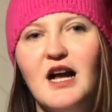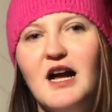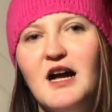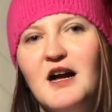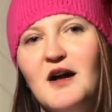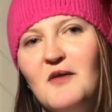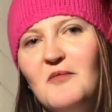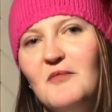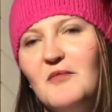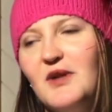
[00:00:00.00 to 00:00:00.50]

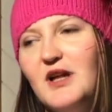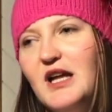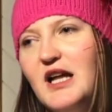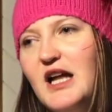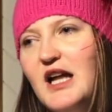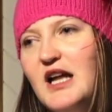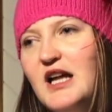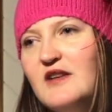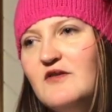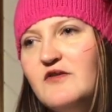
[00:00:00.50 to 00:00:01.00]

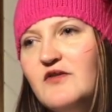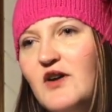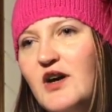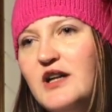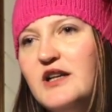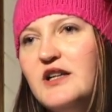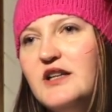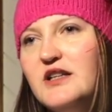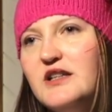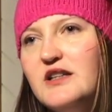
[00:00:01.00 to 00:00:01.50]
And
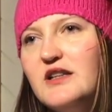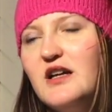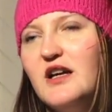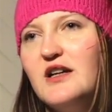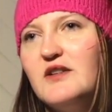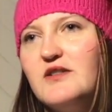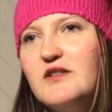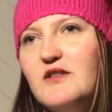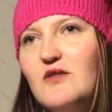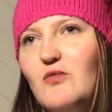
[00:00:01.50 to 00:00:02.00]
finally,
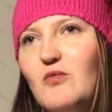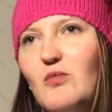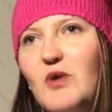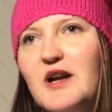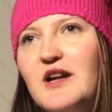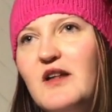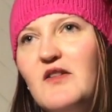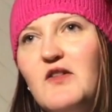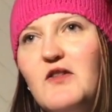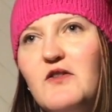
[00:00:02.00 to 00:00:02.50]

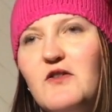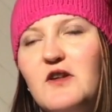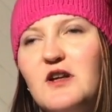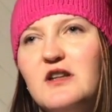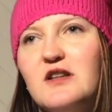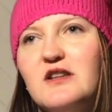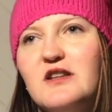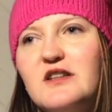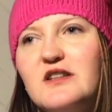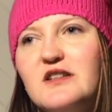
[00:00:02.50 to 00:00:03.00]
one other
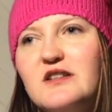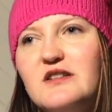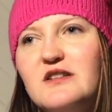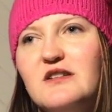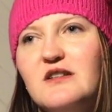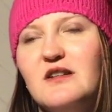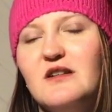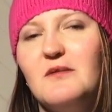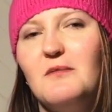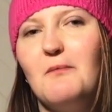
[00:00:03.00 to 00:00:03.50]
thing that
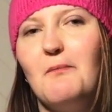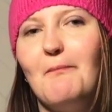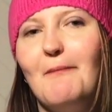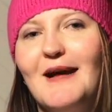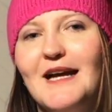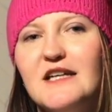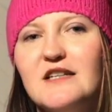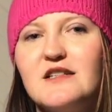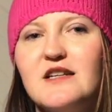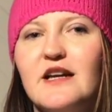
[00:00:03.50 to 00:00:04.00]

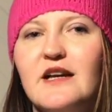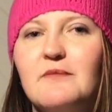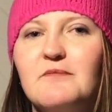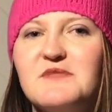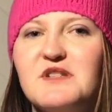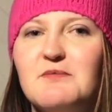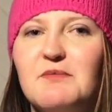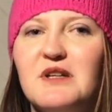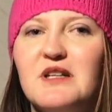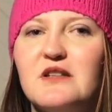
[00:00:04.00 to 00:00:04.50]
may
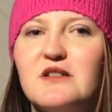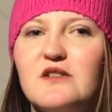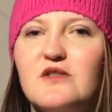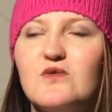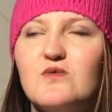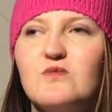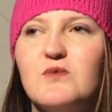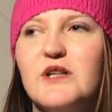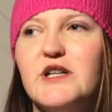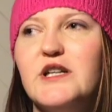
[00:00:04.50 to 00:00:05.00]
tempt me
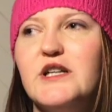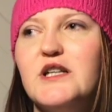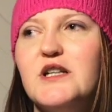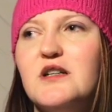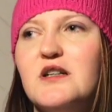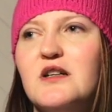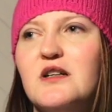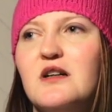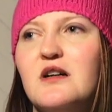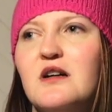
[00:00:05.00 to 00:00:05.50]
to read